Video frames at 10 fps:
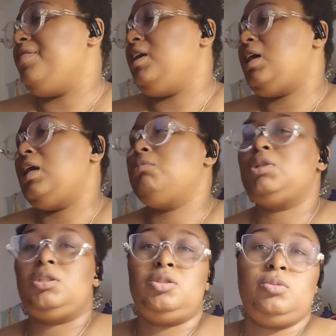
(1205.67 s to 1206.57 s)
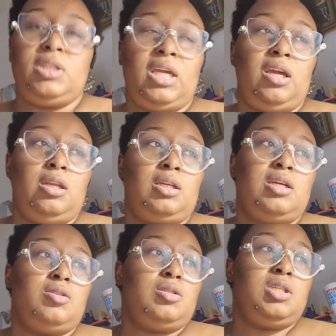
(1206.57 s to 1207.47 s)
think I am gonna do again,
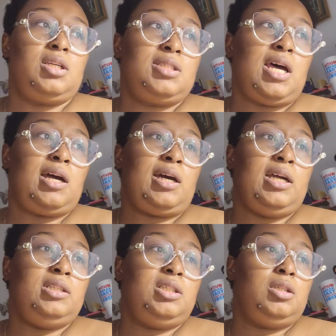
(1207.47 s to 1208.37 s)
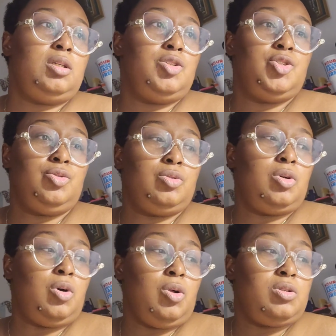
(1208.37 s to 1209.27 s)
because on TikTok I did a June
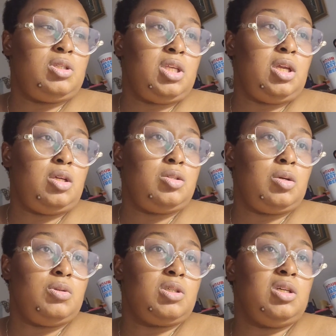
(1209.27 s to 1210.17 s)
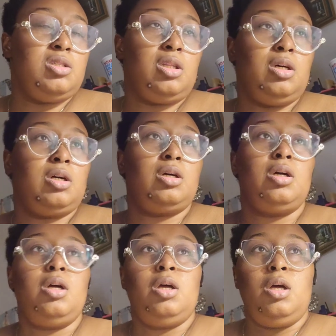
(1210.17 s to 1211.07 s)
goals thing, so it was good to look
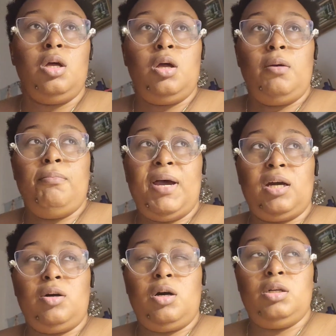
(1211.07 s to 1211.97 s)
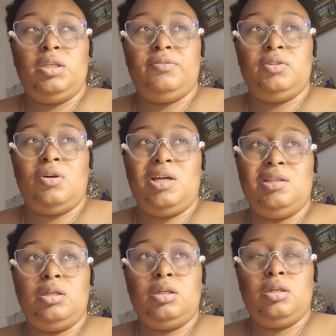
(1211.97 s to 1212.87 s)
back on, even though I
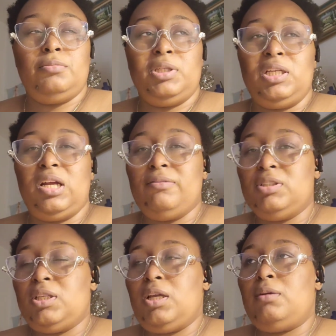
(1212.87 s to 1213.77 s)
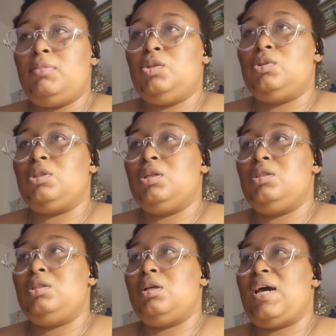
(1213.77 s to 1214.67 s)
didn't complete everything, but it was good
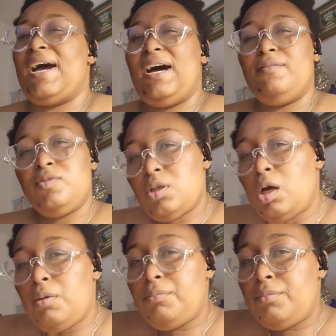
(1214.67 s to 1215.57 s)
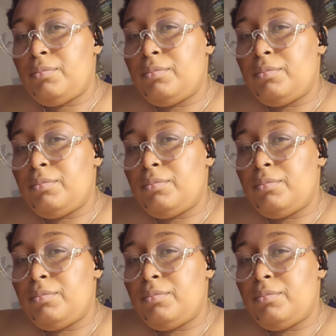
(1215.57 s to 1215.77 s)
to have some.